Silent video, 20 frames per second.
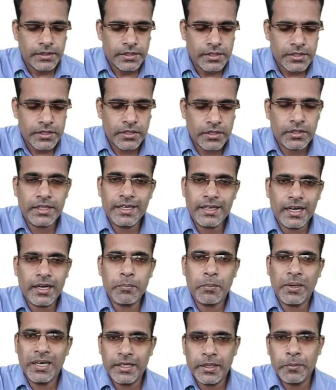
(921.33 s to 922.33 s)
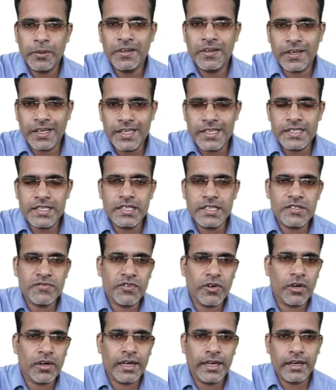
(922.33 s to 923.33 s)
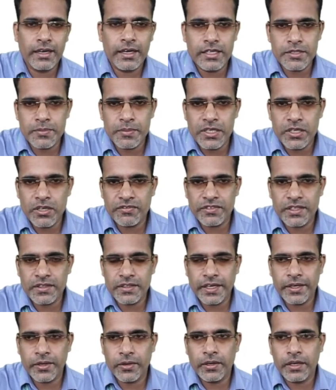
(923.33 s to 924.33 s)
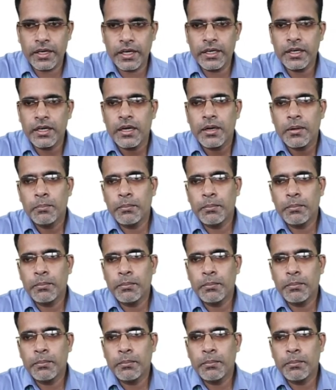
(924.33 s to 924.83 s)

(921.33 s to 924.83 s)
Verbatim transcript: So there are multiple reasons for enlargement of the thyroid gland.